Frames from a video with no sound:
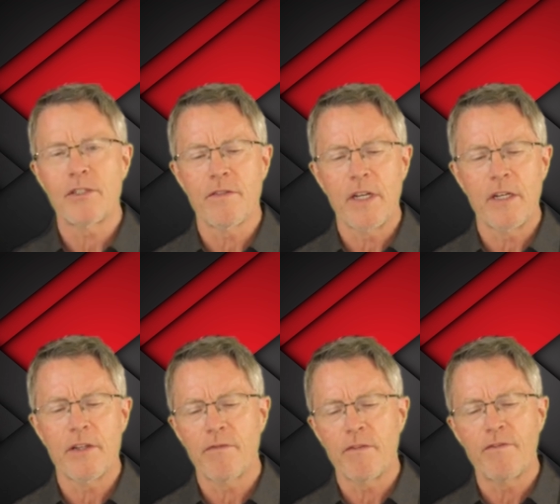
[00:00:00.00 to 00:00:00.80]
of Health
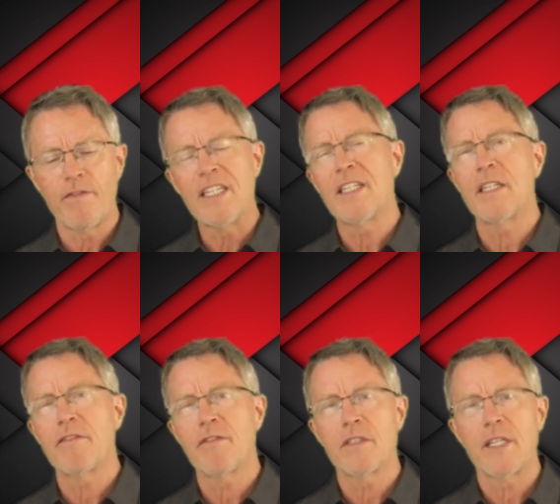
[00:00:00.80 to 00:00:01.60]
for funding
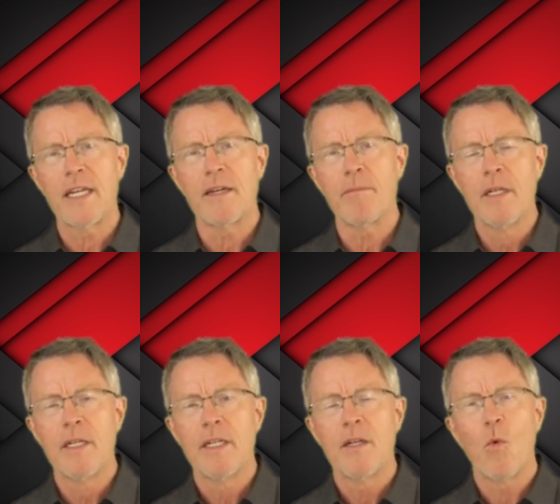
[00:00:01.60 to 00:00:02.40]
for TAME.
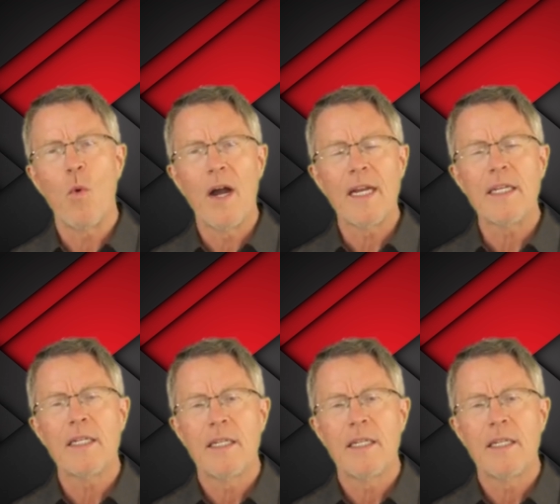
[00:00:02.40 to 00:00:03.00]
Why?